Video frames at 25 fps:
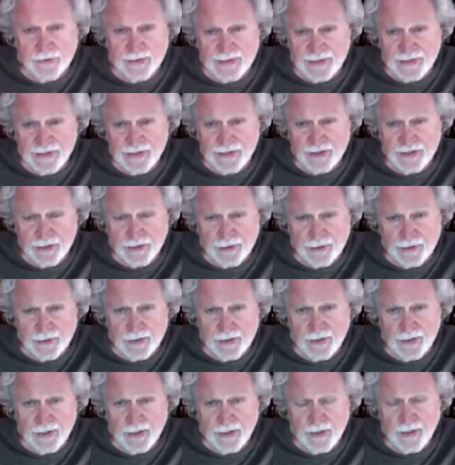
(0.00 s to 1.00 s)

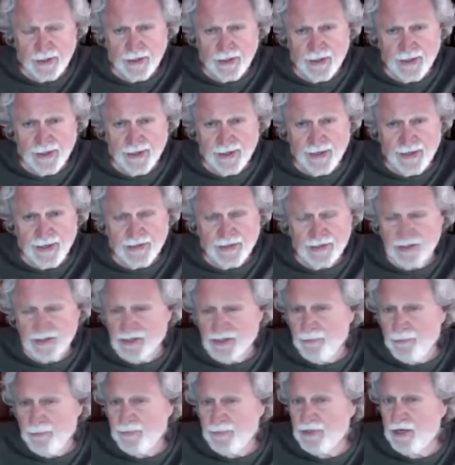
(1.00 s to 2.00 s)
tradition. And
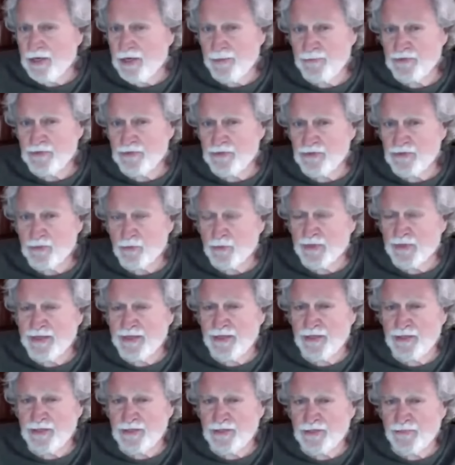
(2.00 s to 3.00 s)
sometimes the
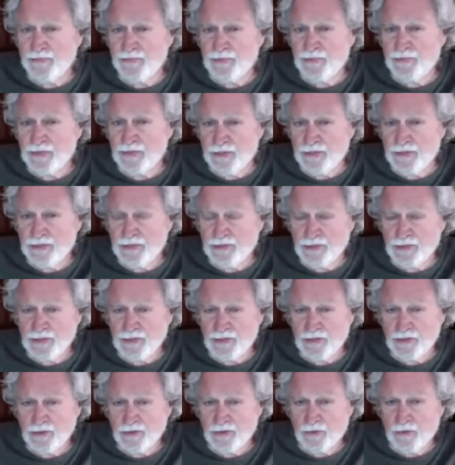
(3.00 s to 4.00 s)
readings of the Dead
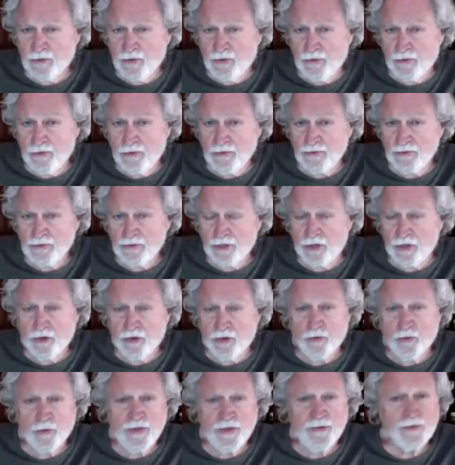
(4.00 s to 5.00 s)
Sea Scrolls
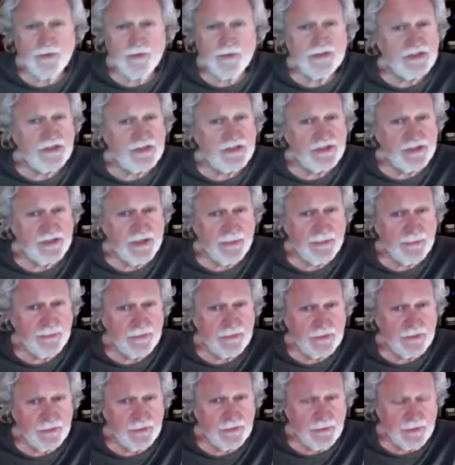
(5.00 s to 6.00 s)
agree with the
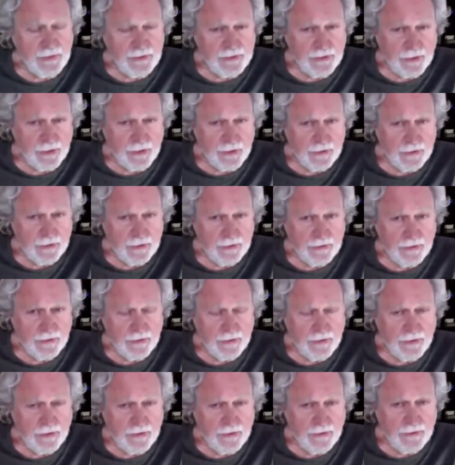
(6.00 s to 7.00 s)
Septuagint.
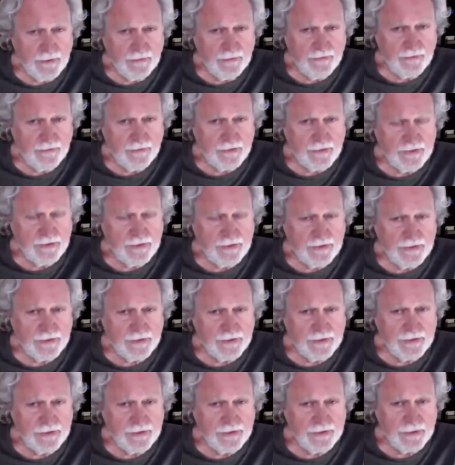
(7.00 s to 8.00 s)

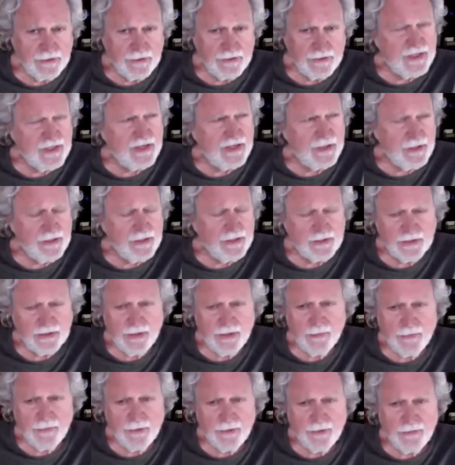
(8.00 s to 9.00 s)
The second
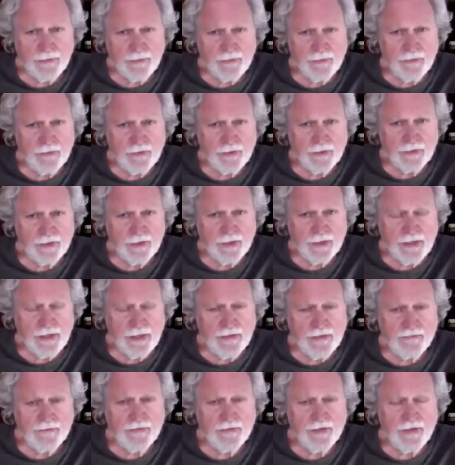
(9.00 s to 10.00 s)
example we're going to
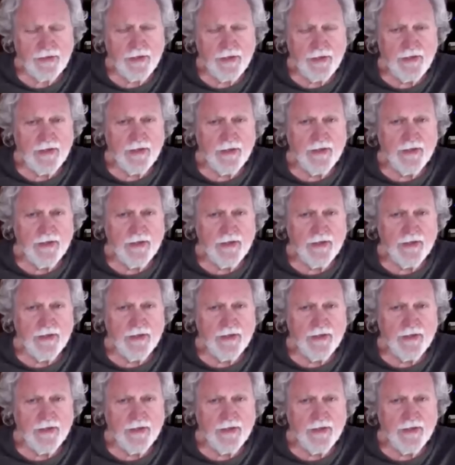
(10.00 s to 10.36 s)
have